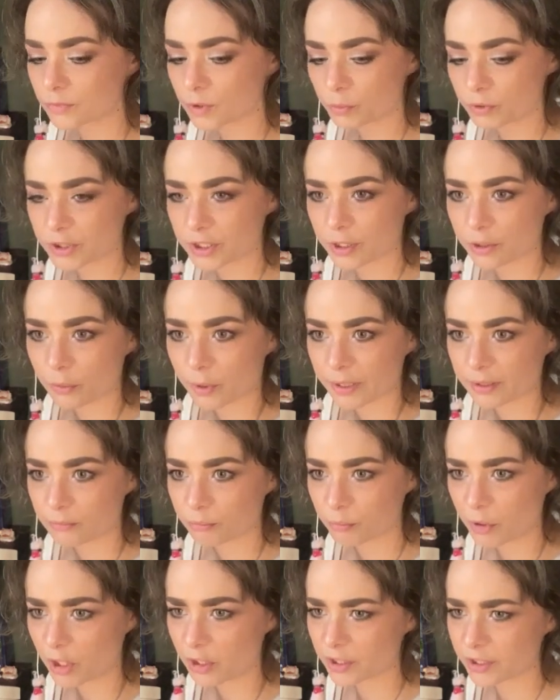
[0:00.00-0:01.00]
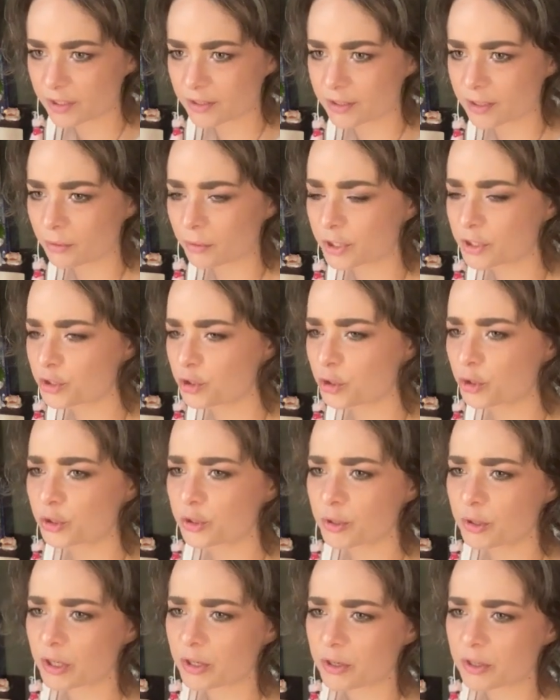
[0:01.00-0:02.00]
What was the other one? There were
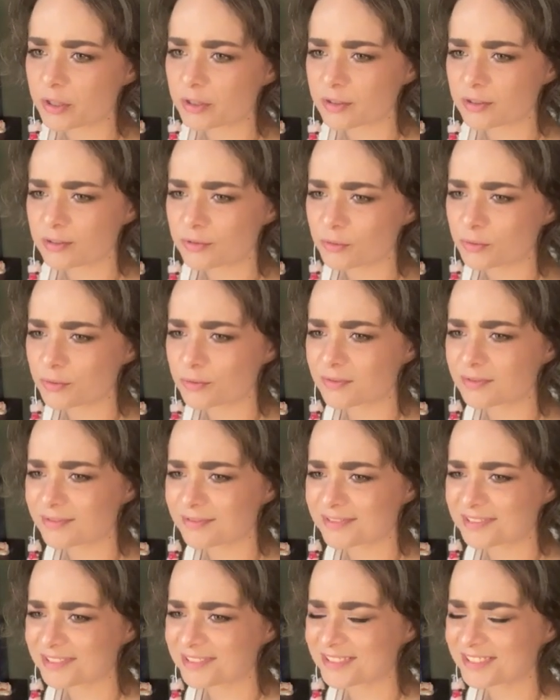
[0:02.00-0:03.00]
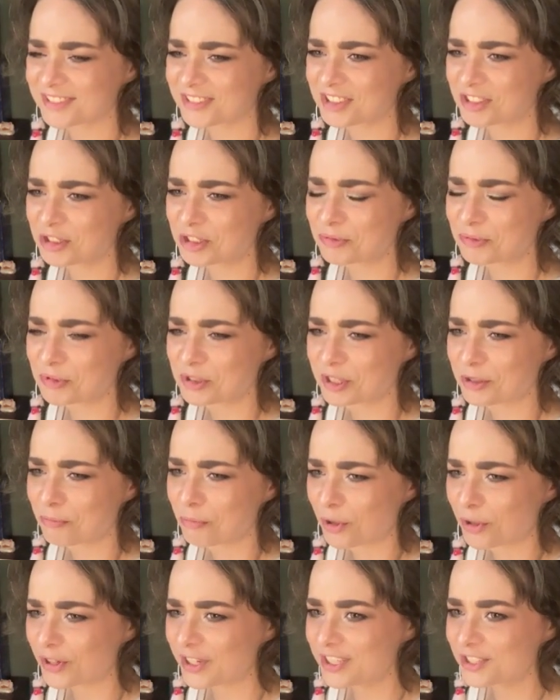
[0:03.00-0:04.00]
two. Was it
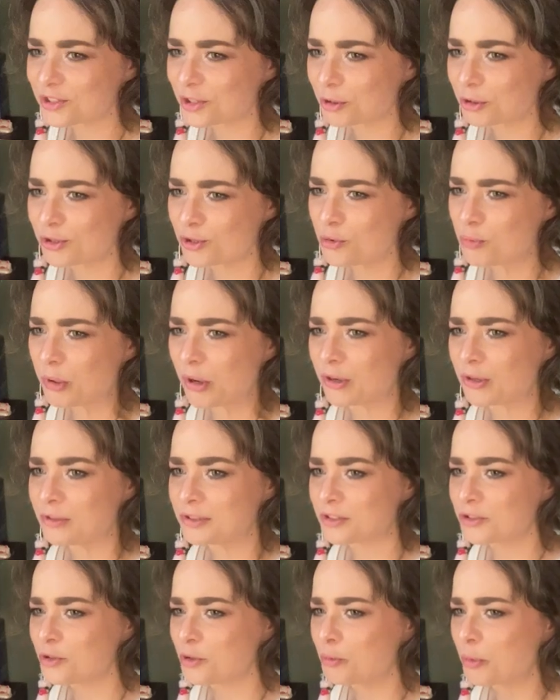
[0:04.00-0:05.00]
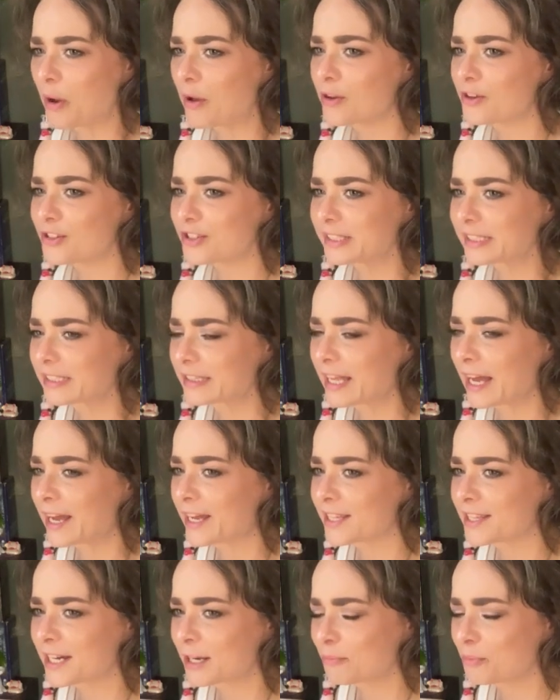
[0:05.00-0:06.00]
Murray's or two Pauls? Two Pauls in
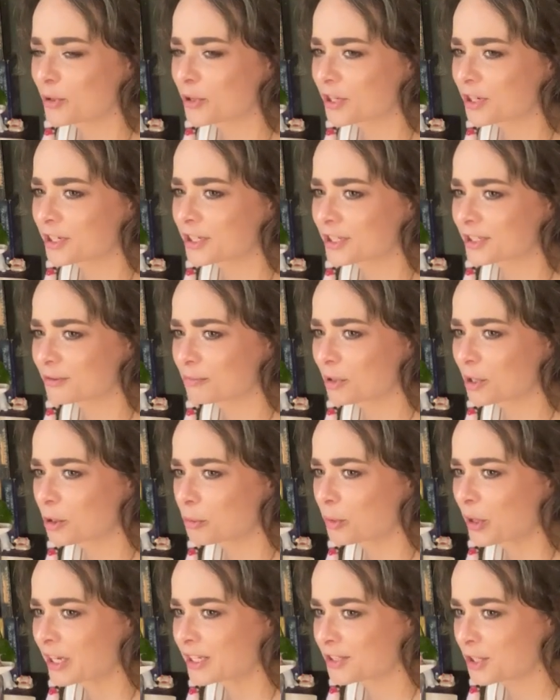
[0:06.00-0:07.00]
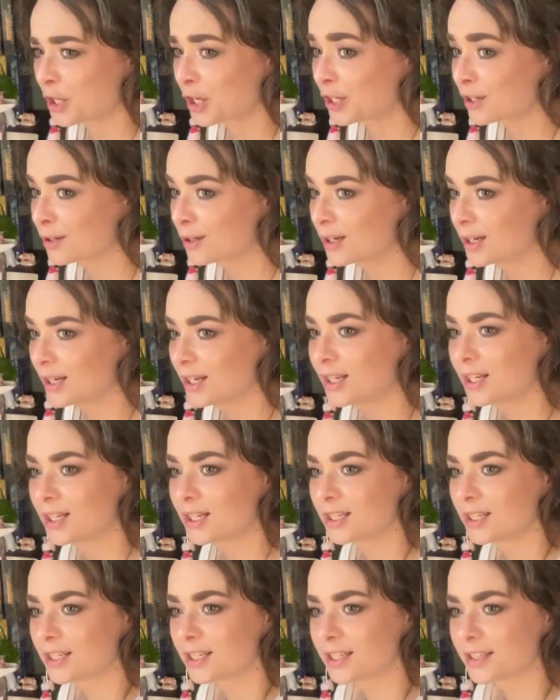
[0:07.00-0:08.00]
that Booker Prize year,
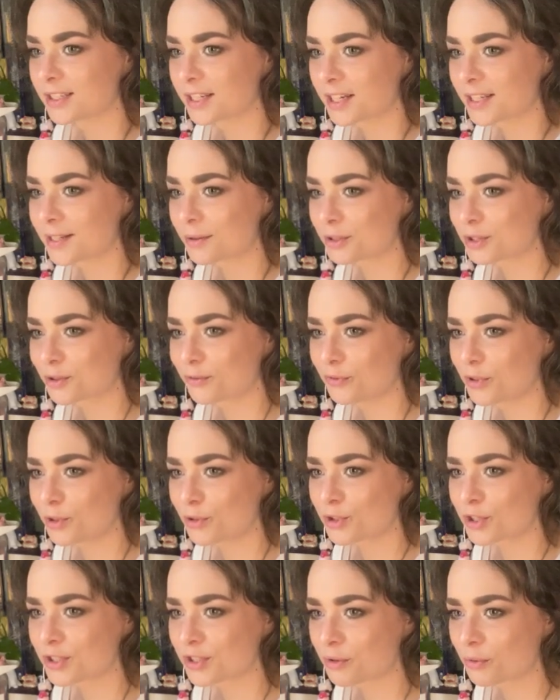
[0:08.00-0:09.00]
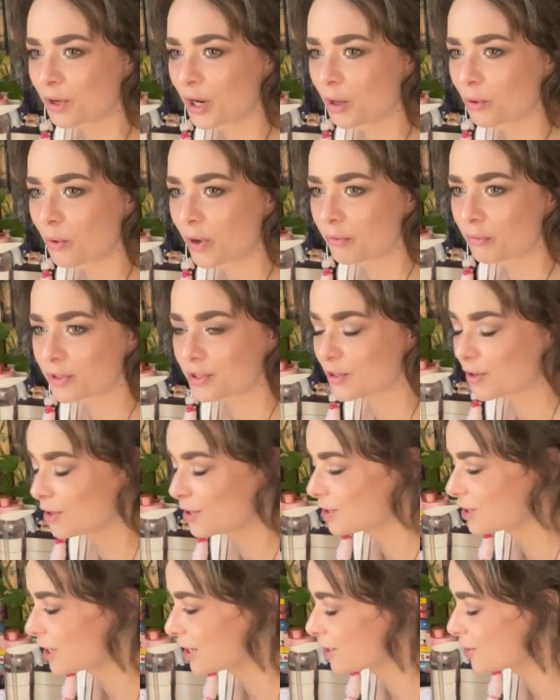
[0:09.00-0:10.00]
and that was confusion. The wrong one was
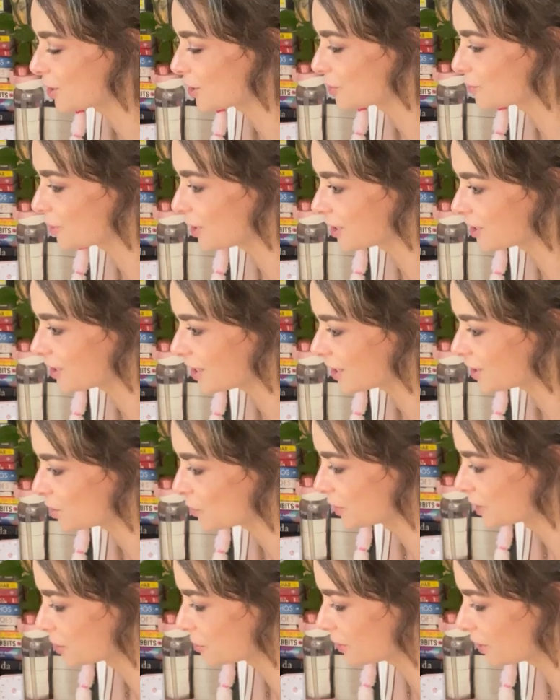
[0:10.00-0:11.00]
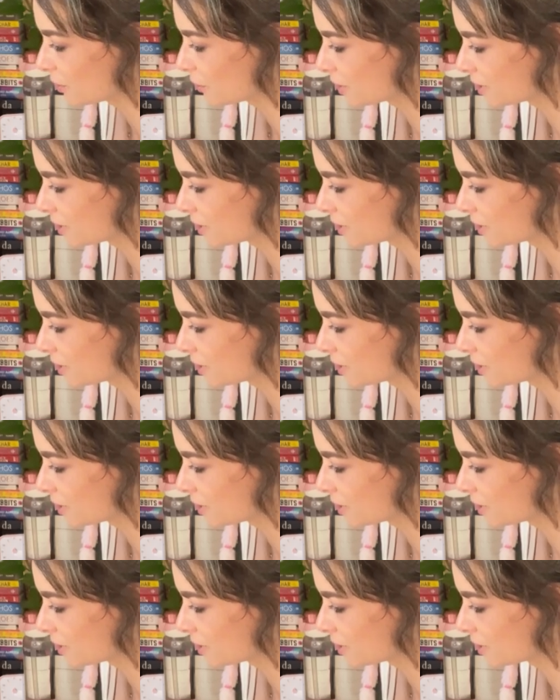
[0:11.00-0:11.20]
called as the winner, but it